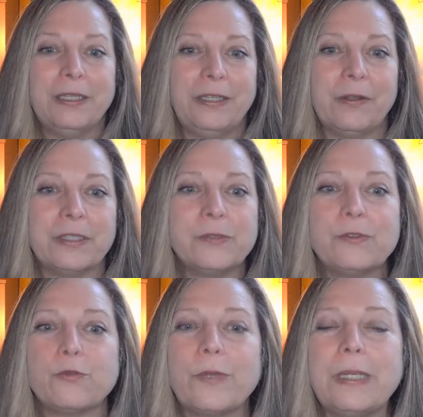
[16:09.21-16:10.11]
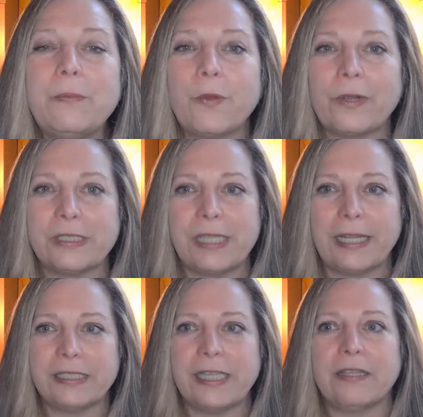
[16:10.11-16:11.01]
That's what dream work is like.
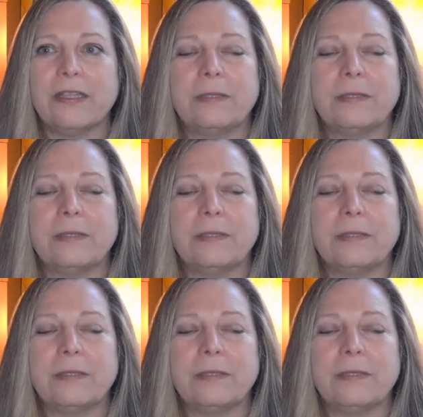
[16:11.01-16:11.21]
It's like